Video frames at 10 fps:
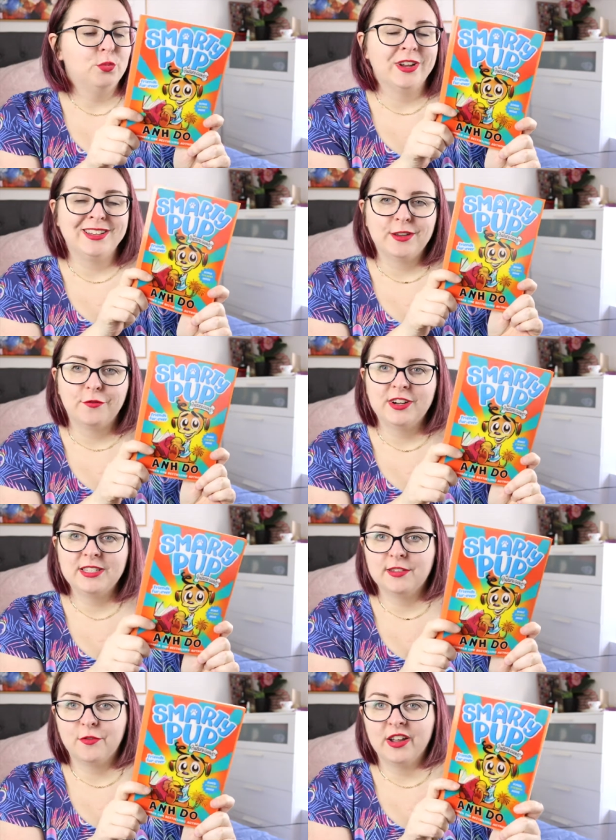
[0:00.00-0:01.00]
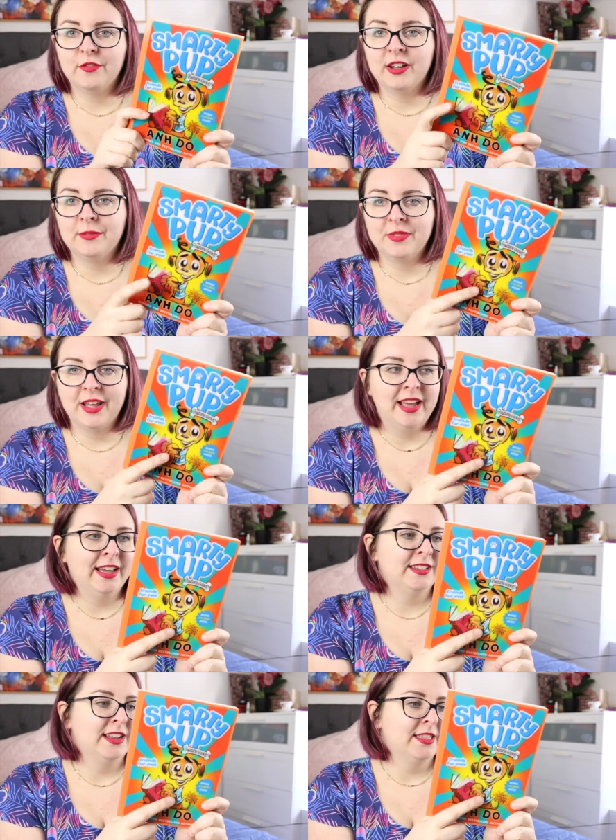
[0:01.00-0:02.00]
book is Friends Forever,
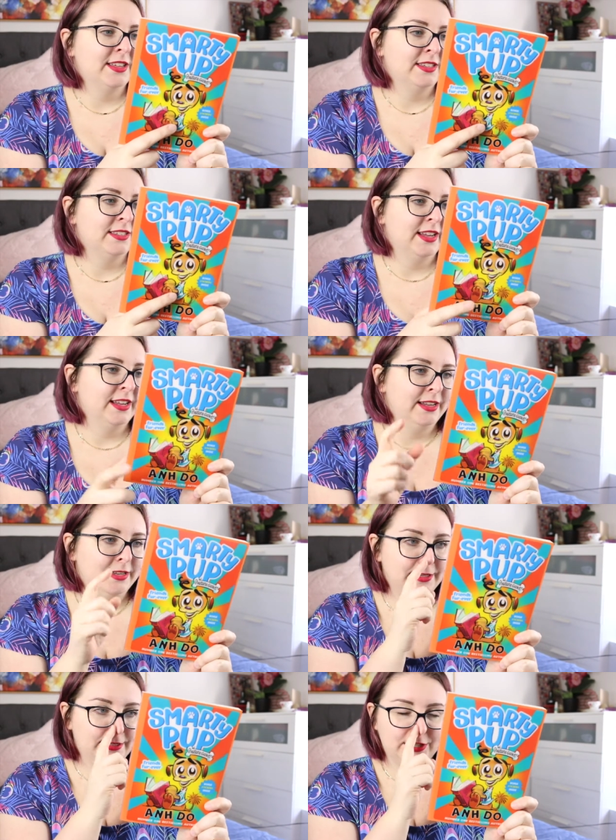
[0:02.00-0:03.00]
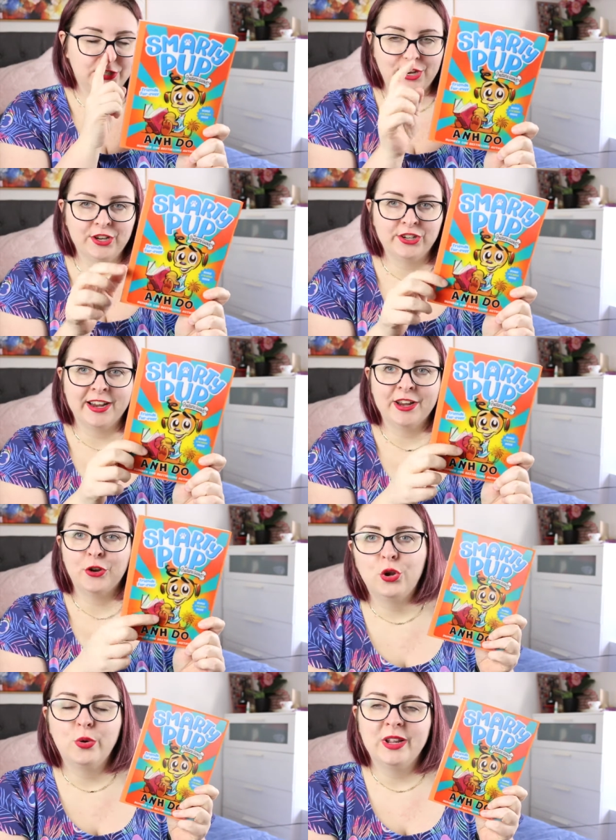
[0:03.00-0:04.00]
and this is JJ,
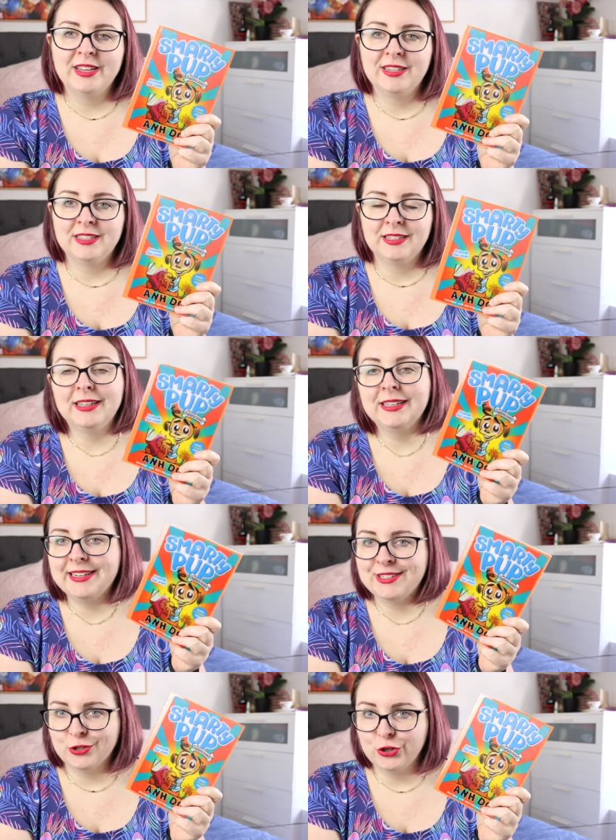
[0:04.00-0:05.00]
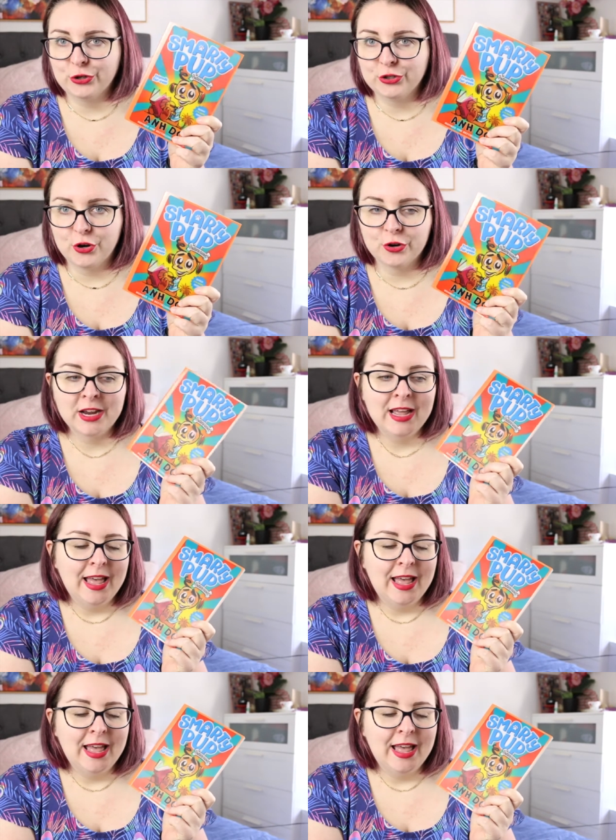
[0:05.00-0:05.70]
who is Lily's new dog.